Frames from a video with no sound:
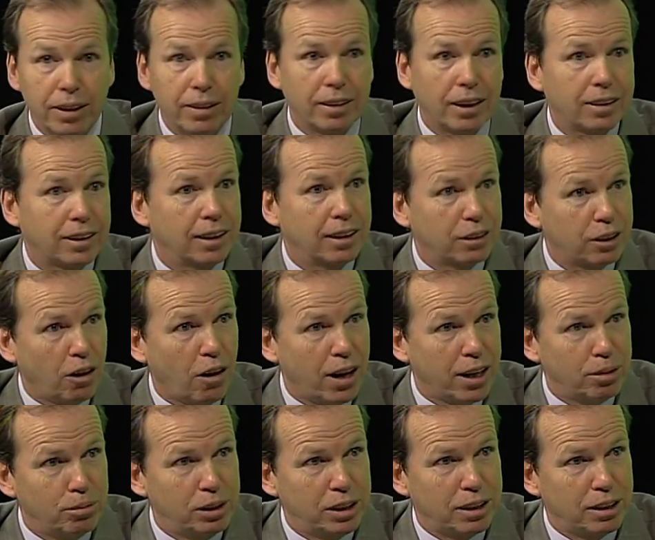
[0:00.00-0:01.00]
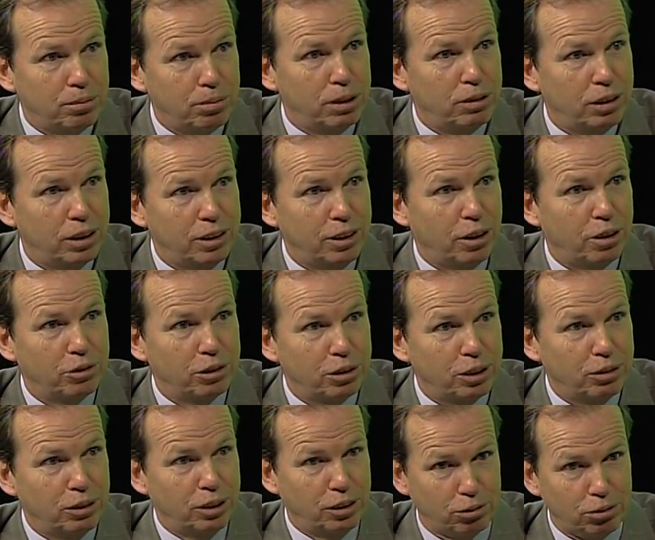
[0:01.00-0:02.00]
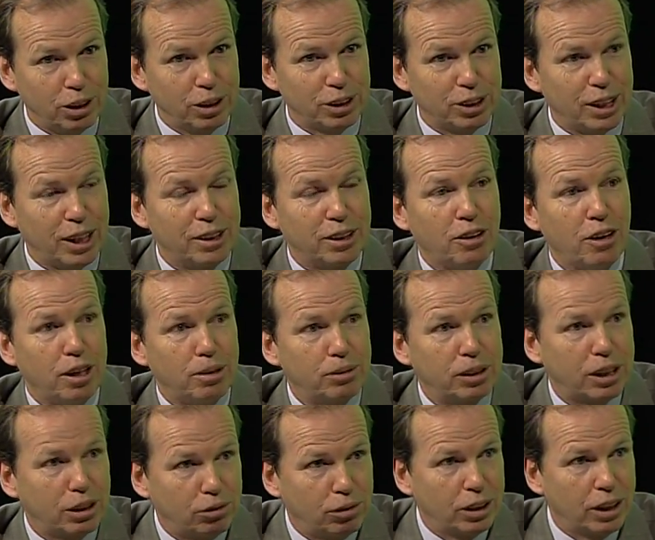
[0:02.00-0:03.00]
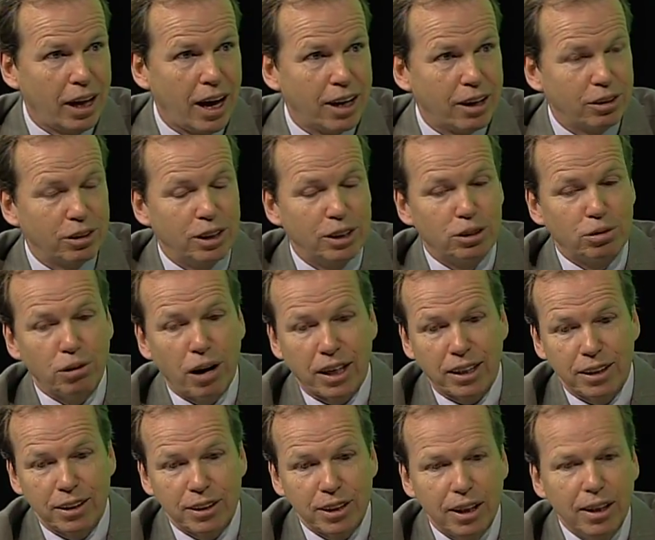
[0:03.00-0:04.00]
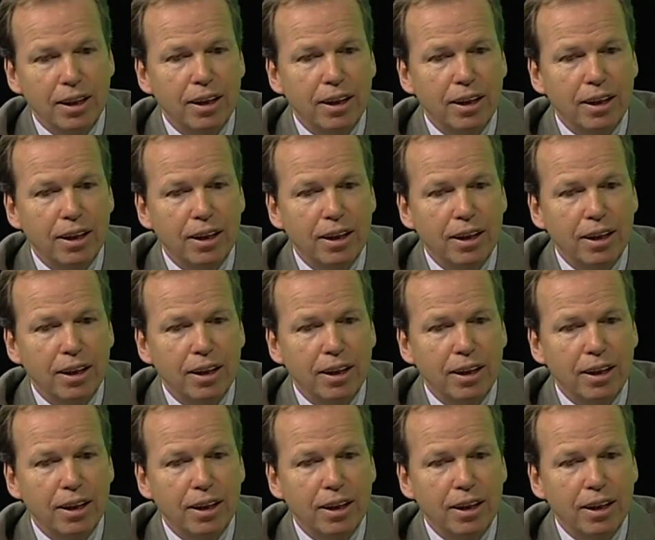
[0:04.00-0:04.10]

that the economy can be, the real estate economy can rely on these records.